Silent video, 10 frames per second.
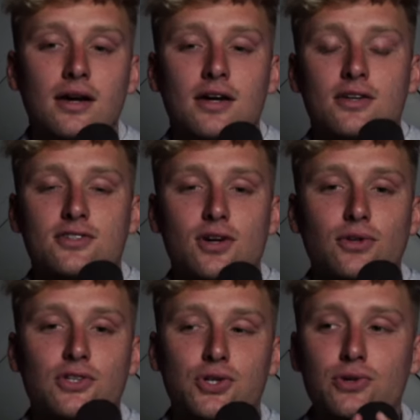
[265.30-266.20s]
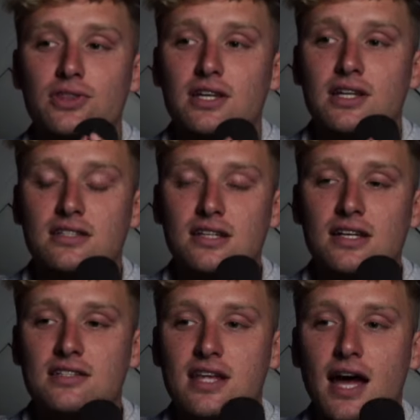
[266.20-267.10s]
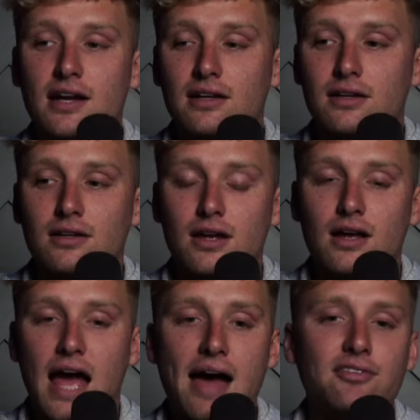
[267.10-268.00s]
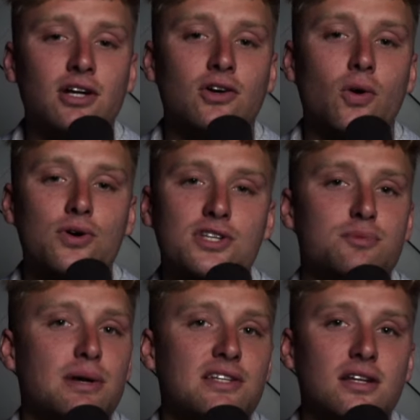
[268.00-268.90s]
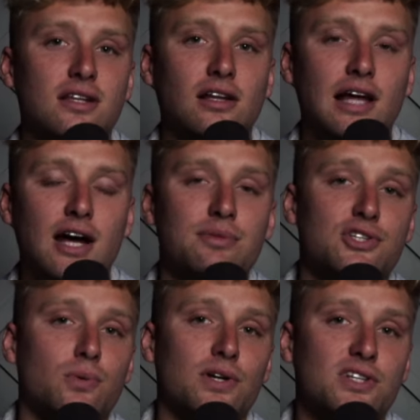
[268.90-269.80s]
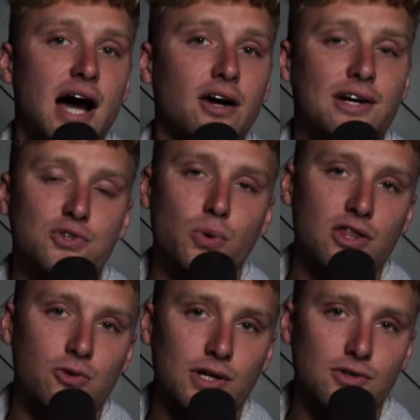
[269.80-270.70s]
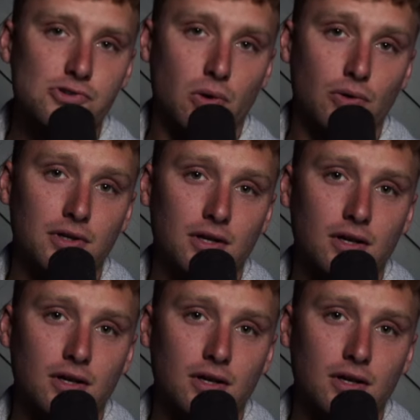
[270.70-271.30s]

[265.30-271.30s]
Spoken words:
So the truth is that having a course has basically allowed me to retire at 23 years old.